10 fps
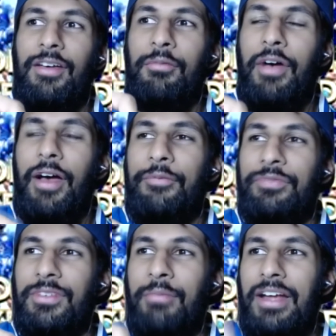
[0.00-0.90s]

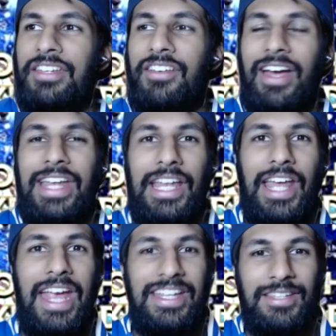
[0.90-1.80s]
Man United had an
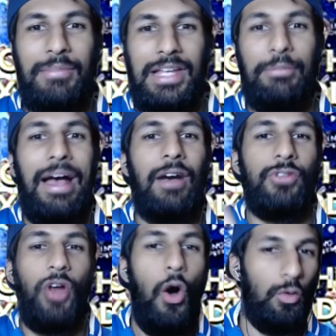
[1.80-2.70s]
80 million pound
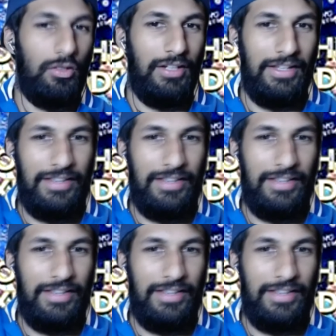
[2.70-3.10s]
hole in their